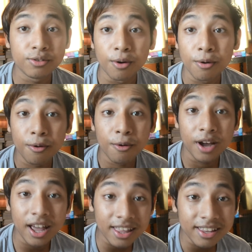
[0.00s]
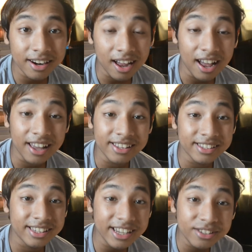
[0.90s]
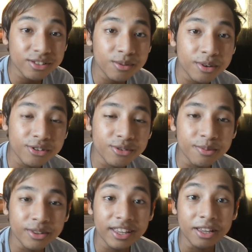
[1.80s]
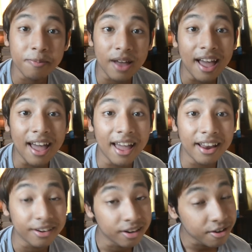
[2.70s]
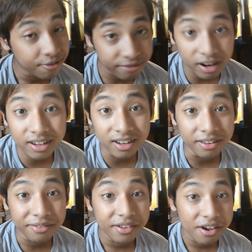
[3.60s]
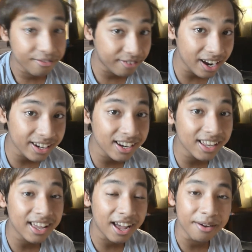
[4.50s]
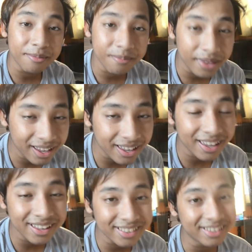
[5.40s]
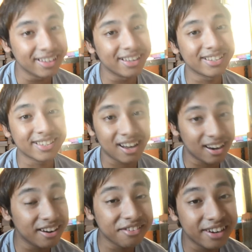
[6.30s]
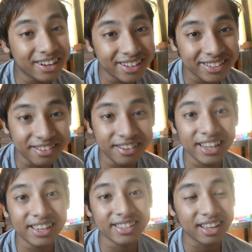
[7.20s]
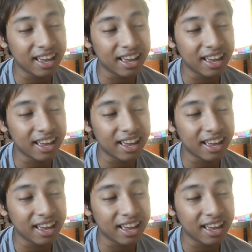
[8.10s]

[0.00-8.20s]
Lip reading: So hey there guys, it's your boy Shoumya, and finally I'm making this color grading series.